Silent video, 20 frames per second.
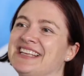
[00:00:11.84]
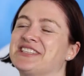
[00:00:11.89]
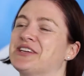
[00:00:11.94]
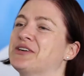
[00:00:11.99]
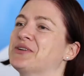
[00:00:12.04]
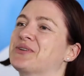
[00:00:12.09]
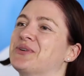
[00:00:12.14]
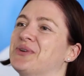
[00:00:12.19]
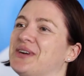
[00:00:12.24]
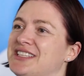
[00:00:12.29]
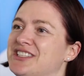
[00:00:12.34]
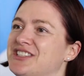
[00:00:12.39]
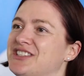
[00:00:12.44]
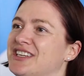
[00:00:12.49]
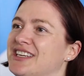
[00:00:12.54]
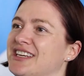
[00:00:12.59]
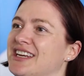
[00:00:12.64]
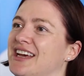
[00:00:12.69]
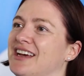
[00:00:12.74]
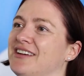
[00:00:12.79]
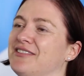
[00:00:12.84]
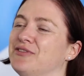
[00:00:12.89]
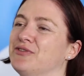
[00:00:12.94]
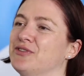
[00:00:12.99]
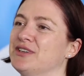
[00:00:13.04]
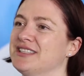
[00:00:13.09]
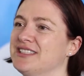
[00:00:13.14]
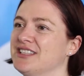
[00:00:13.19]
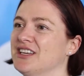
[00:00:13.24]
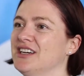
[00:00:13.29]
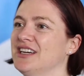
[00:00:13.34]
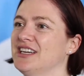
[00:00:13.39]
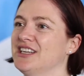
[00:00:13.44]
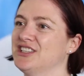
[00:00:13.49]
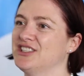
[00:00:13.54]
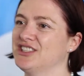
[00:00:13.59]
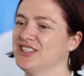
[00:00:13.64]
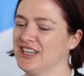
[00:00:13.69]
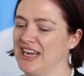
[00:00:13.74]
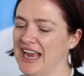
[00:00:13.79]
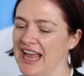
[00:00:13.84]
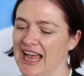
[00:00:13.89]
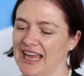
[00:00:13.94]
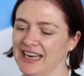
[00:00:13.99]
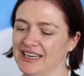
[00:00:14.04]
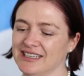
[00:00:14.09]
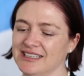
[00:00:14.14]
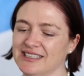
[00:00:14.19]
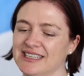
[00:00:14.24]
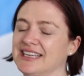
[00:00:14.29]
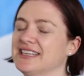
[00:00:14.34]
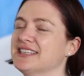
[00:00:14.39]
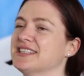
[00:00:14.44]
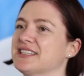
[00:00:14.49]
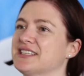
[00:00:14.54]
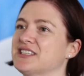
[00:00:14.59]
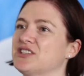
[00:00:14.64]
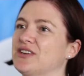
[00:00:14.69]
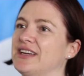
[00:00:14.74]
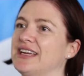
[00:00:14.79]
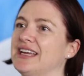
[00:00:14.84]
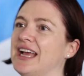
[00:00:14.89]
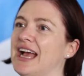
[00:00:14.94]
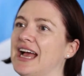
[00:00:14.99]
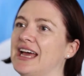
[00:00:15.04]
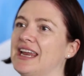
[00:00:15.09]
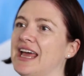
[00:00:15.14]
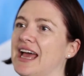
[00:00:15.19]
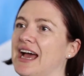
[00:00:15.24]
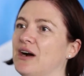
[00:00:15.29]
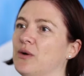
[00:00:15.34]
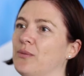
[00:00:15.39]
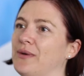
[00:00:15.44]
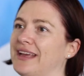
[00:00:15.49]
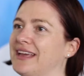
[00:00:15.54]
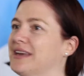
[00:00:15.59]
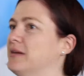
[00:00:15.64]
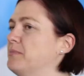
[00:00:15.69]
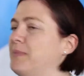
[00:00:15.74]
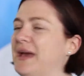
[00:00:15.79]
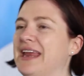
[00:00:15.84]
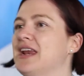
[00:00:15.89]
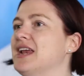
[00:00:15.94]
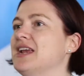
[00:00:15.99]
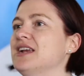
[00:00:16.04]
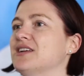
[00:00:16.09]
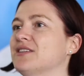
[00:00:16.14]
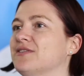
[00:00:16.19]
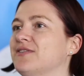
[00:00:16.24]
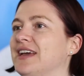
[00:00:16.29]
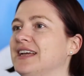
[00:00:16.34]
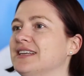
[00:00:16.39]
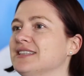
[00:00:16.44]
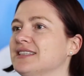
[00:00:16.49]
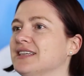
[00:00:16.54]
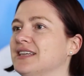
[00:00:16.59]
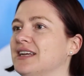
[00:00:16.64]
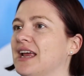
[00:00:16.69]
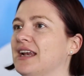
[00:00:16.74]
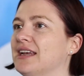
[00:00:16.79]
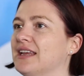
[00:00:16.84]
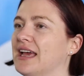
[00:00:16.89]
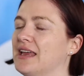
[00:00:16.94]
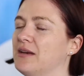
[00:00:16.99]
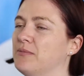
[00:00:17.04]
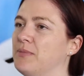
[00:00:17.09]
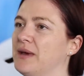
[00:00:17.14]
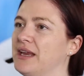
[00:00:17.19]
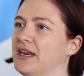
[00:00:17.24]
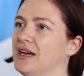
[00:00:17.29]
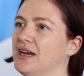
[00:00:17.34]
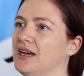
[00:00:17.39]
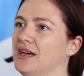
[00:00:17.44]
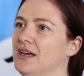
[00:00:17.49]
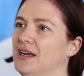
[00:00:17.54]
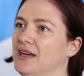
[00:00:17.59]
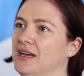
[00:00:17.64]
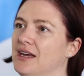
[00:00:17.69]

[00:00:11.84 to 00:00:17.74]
This whole question of research and industry and how we can better interface it and get better